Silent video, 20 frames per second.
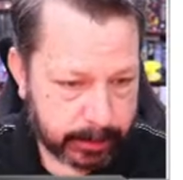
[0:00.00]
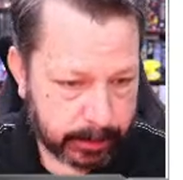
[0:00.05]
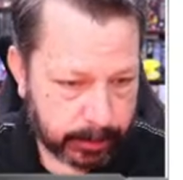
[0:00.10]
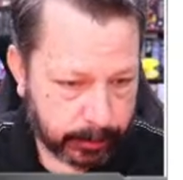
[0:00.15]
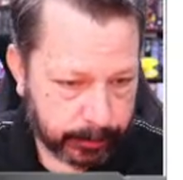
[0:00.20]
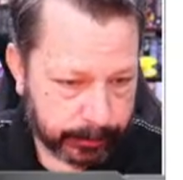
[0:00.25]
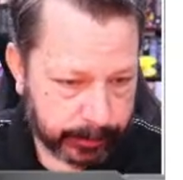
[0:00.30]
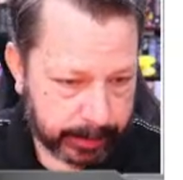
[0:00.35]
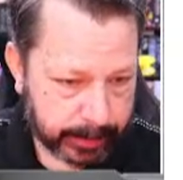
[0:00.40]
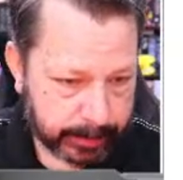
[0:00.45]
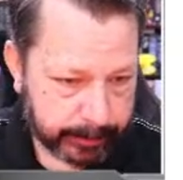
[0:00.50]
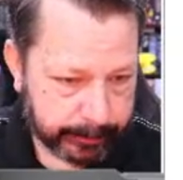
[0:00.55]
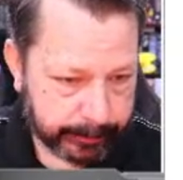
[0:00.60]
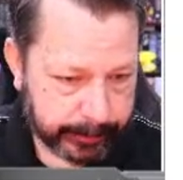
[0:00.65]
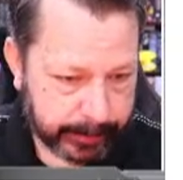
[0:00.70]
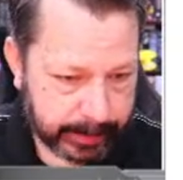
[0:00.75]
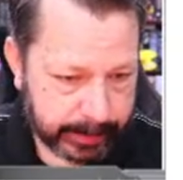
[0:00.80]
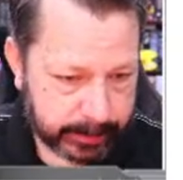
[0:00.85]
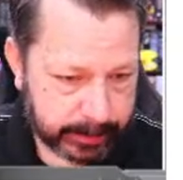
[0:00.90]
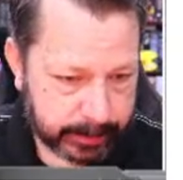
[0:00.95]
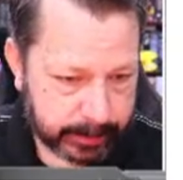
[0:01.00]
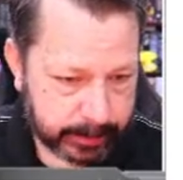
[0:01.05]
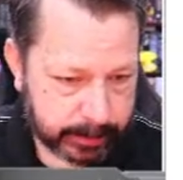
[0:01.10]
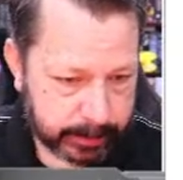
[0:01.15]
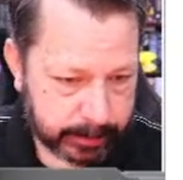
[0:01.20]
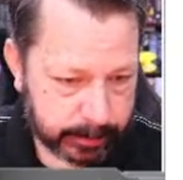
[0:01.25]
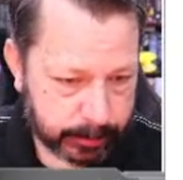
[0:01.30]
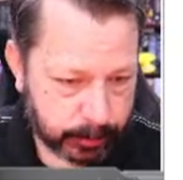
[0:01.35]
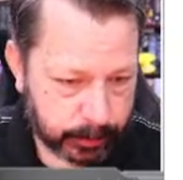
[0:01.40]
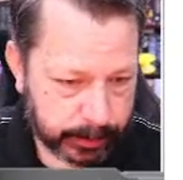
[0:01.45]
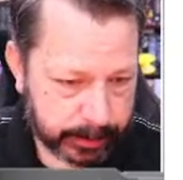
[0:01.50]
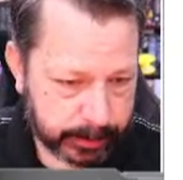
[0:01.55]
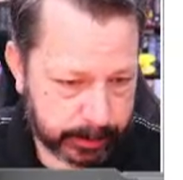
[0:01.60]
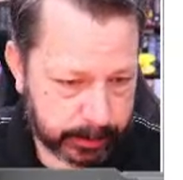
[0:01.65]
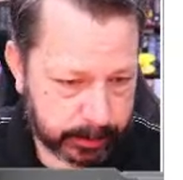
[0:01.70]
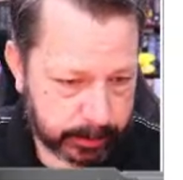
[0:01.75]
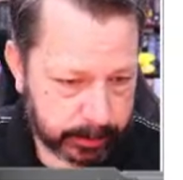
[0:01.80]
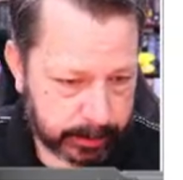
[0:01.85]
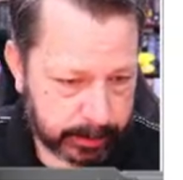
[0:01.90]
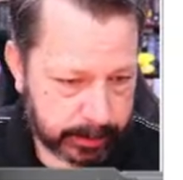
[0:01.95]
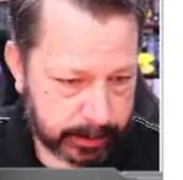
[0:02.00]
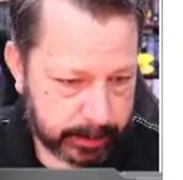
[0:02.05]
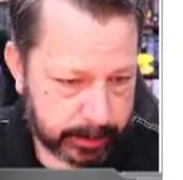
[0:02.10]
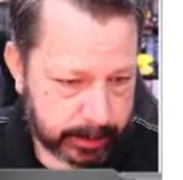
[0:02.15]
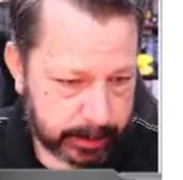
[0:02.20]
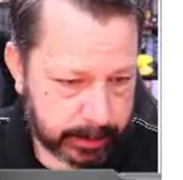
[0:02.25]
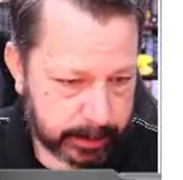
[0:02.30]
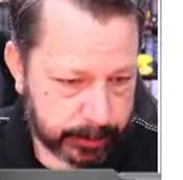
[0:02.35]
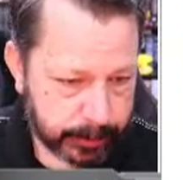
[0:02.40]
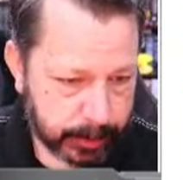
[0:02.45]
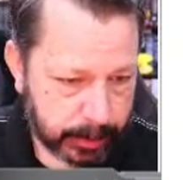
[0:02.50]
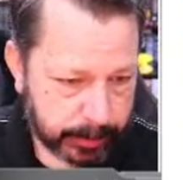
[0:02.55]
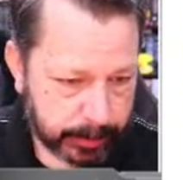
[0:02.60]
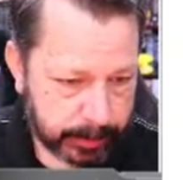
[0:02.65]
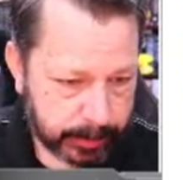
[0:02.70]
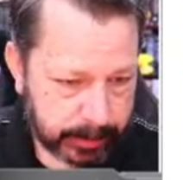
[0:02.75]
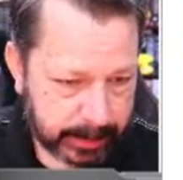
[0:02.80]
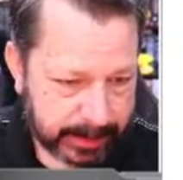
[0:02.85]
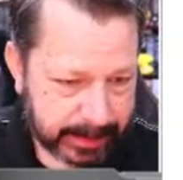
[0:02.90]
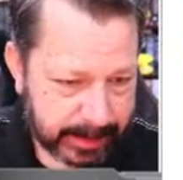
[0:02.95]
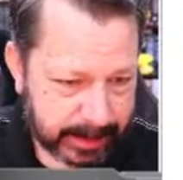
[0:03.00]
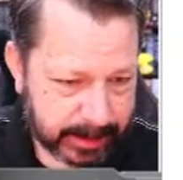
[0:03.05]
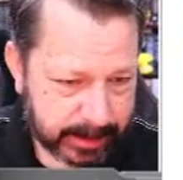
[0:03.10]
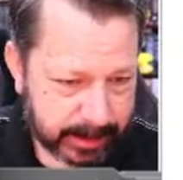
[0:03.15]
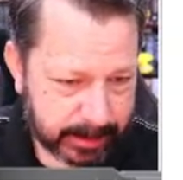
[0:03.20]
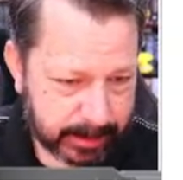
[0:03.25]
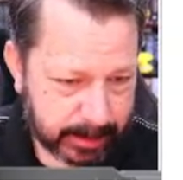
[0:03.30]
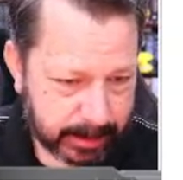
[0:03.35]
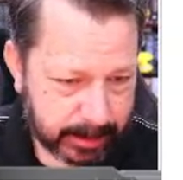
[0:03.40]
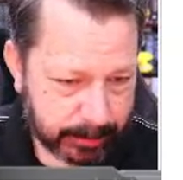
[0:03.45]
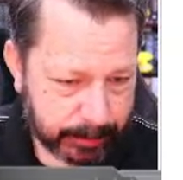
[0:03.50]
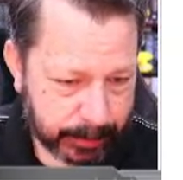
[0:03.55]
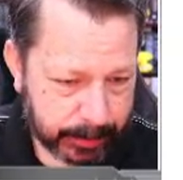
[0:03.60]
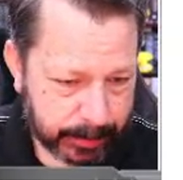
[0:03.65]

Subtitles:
hopefully I can find it somewhere, probably on the desktop.